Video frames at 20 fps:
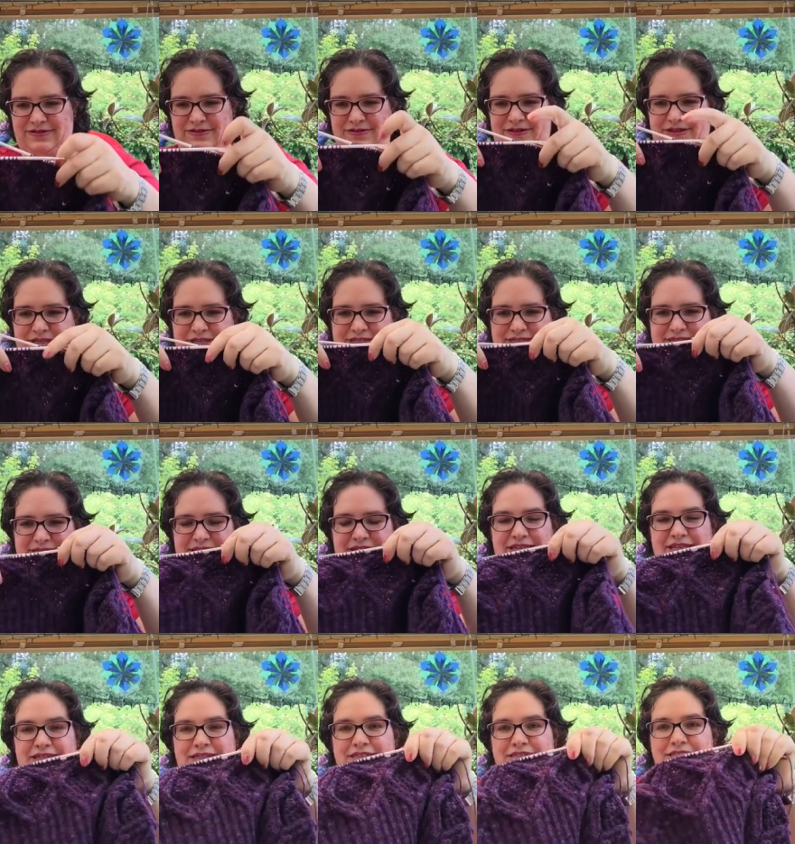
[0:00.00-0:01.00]
this
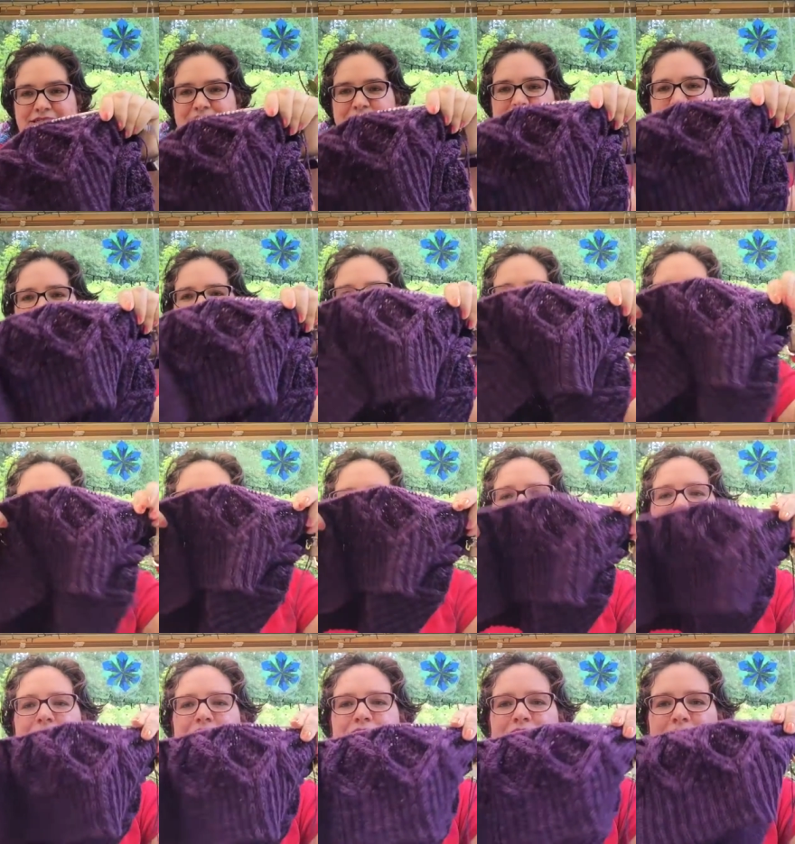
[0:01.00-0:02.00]
is the
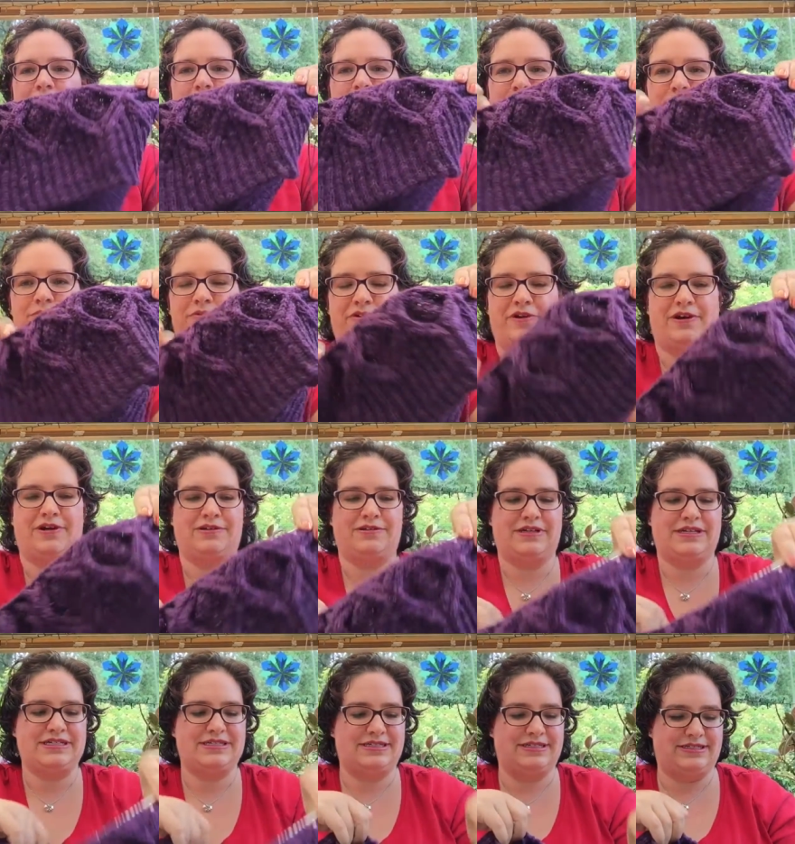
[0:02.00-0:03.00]
pullover in
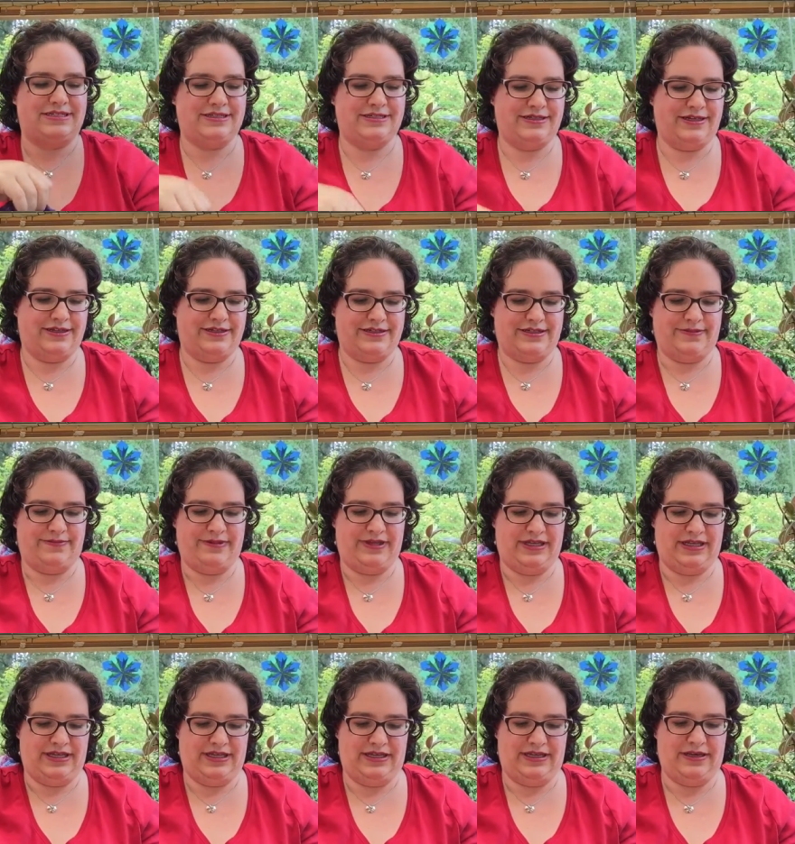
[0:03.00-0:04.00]
progress. This is going to
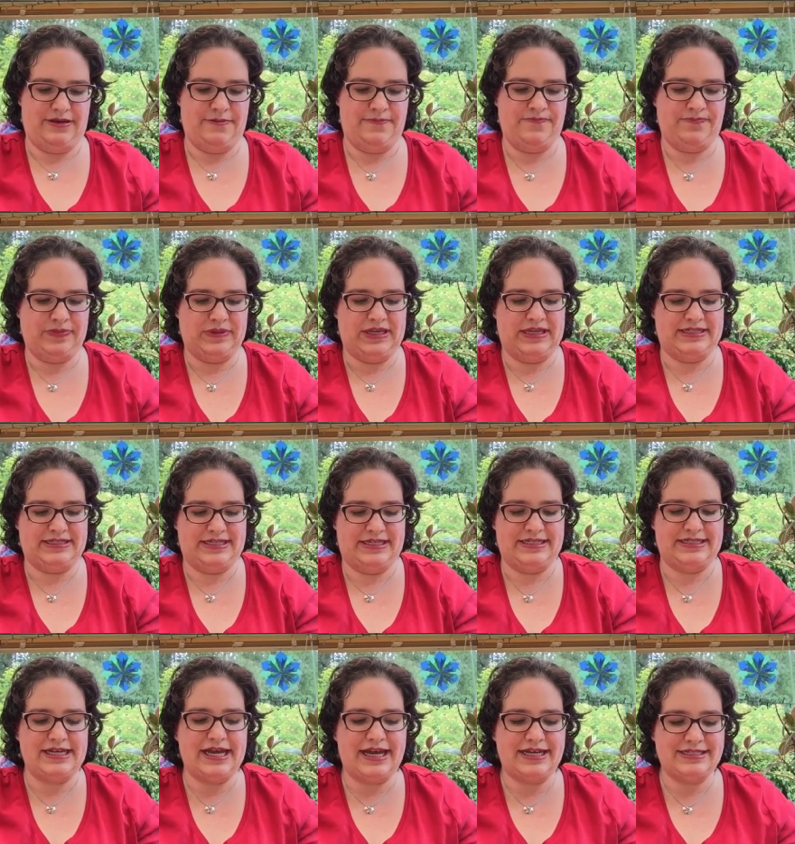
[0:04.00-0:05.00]
be, it's a
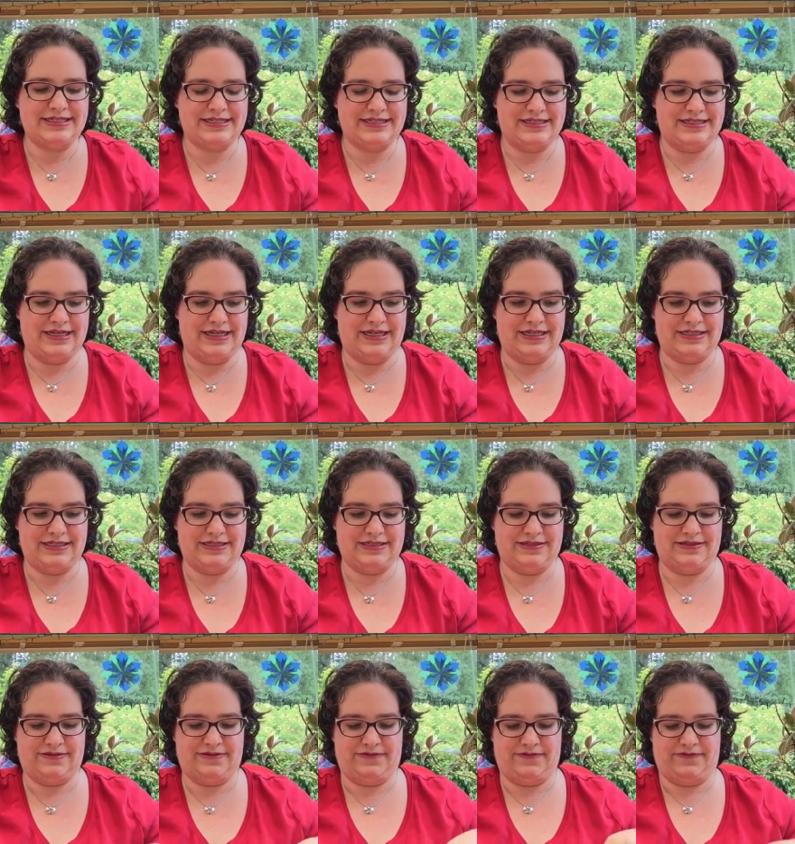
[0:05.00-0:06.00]
test knit
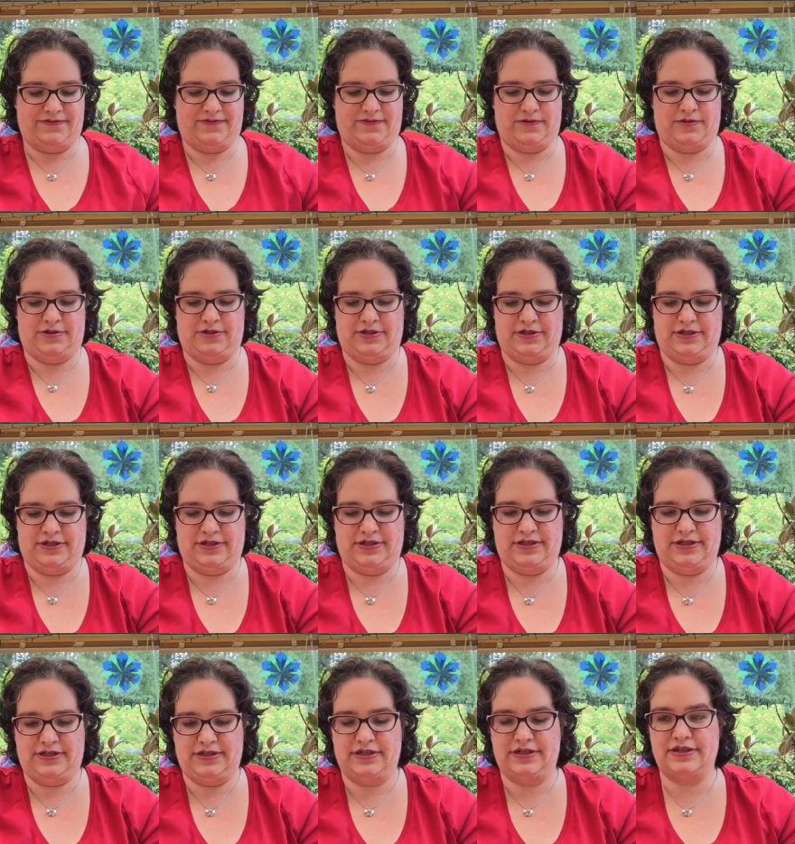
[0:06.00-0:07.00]
for
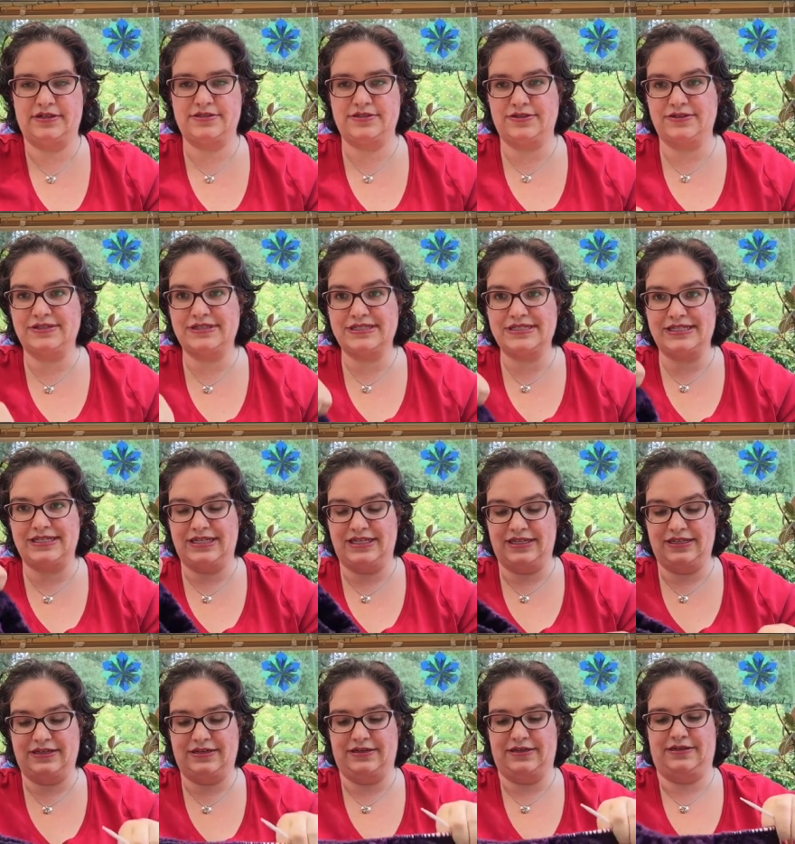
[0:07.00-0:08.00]
Ysolda
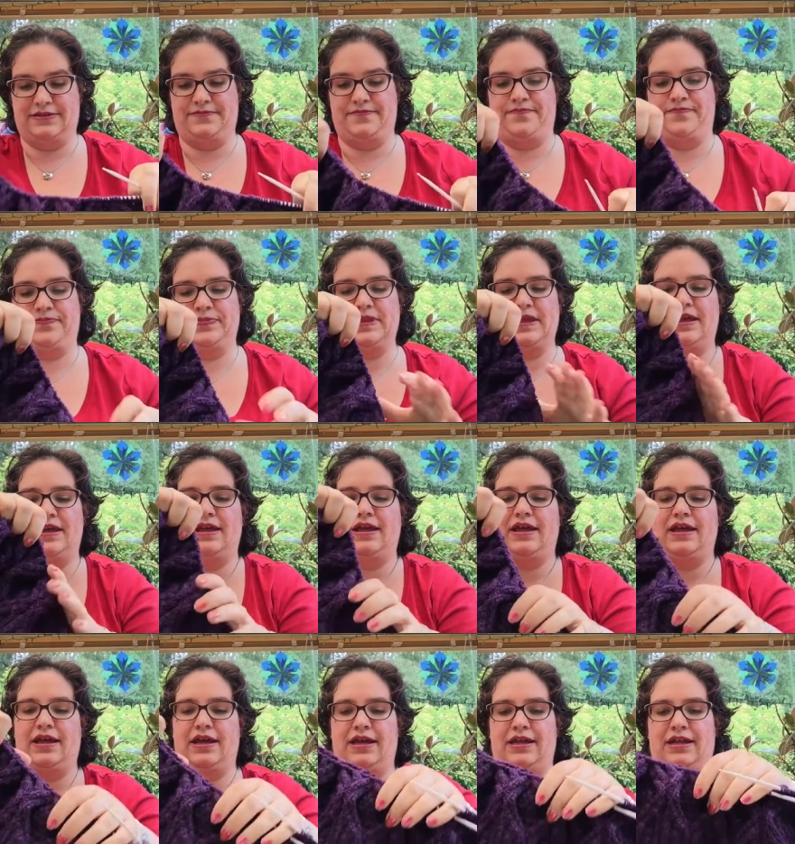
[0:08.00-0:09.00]
Teague,
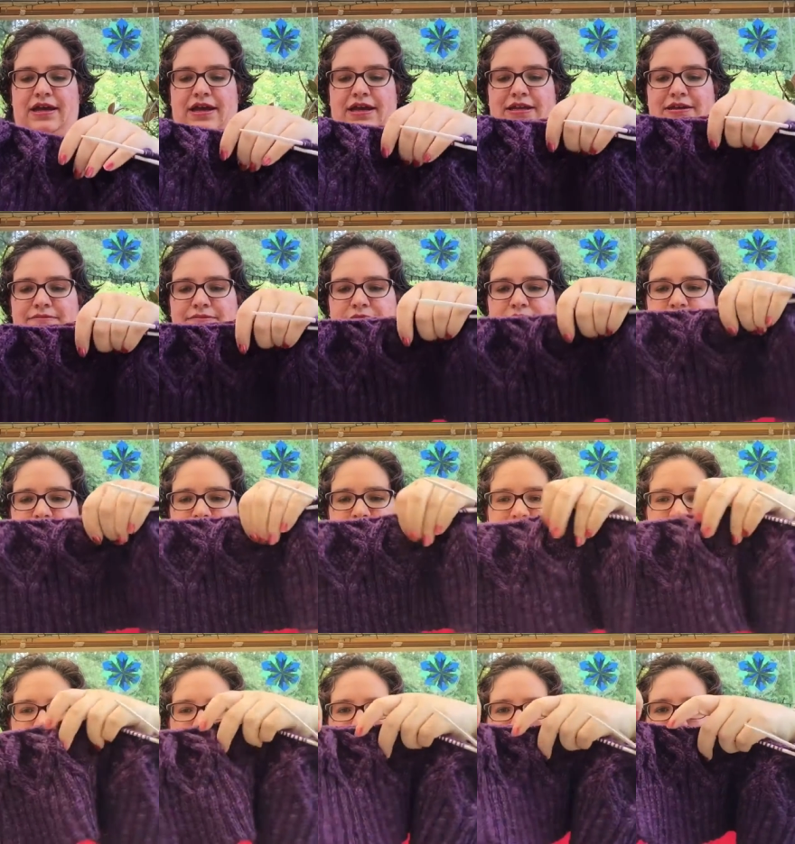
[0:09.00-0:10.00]
and I am
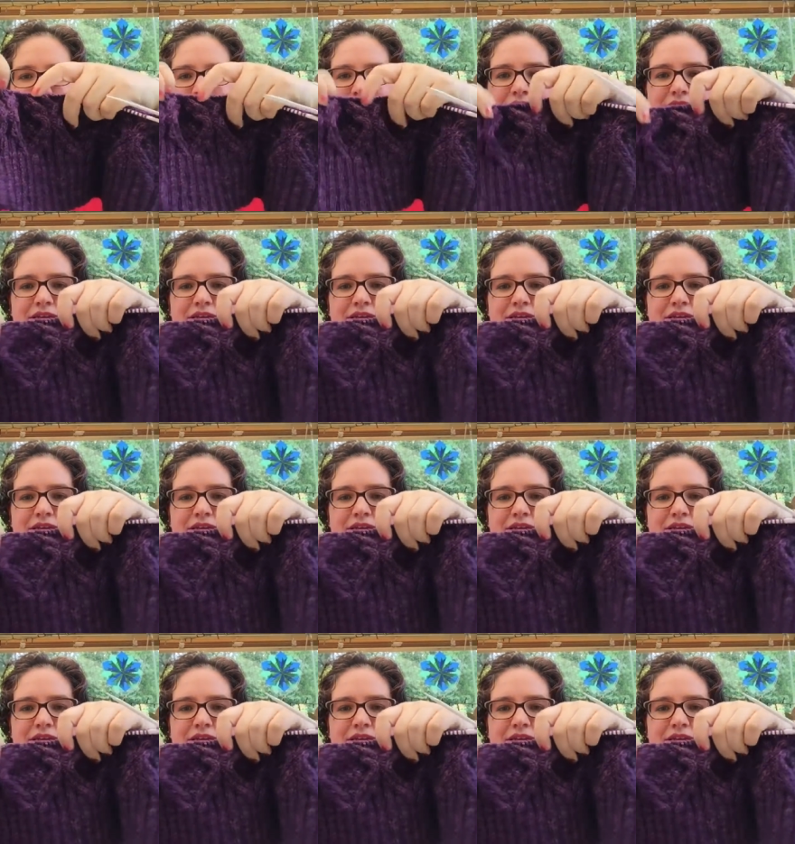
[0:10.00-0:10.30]
using